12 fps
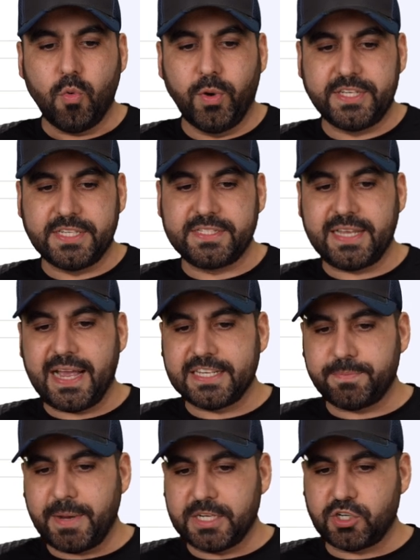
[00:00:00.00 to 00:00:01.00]
which is
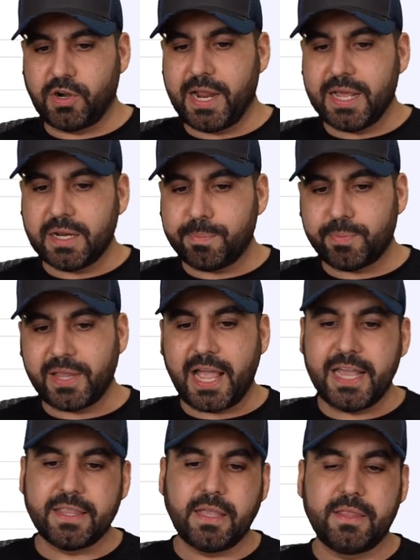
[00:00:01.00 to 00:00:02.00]
SaaSmaster, and
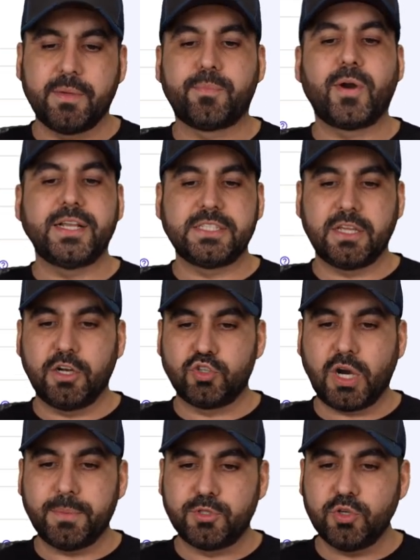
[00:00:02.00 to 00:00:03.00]
apply it, the price is going to
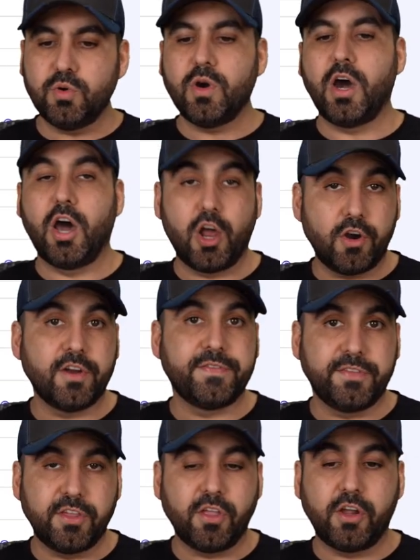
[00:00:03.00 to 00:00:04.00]
drop to
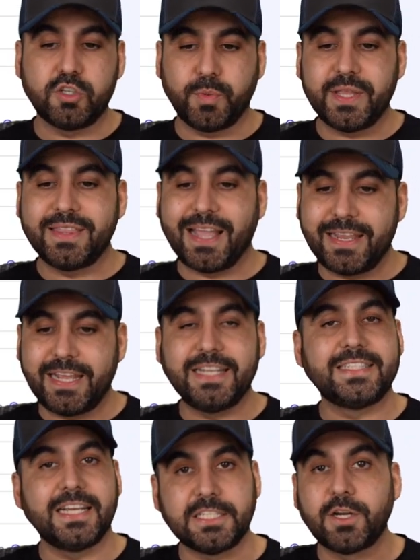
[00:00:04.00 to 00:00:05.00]
$150 with
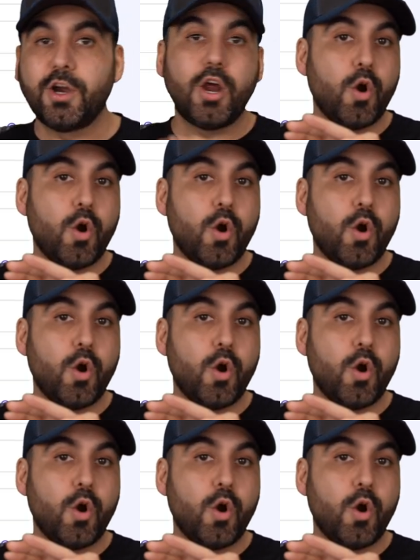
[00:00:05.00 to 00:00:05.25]
98 cents.